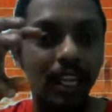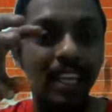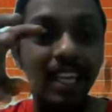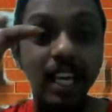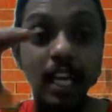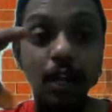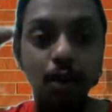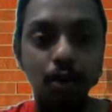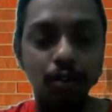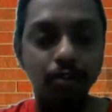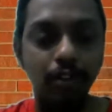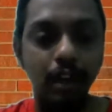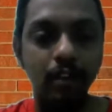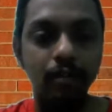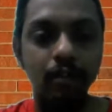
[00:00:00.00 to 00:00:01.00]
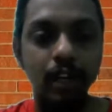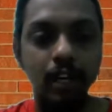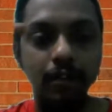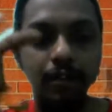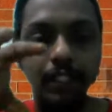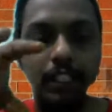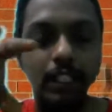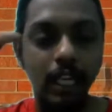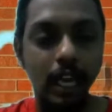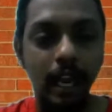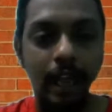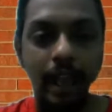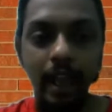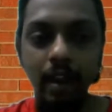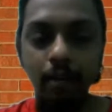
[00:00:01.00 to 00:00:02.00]
E2 framework, which is an
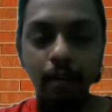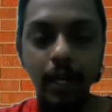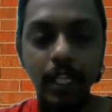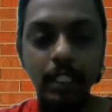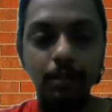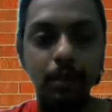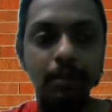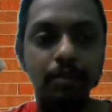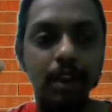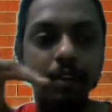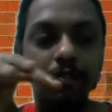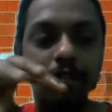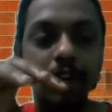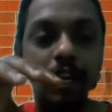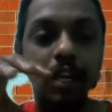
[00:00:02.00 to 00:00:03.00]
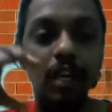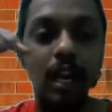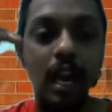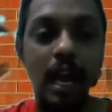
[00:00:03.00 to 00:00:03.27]
again PHP framework,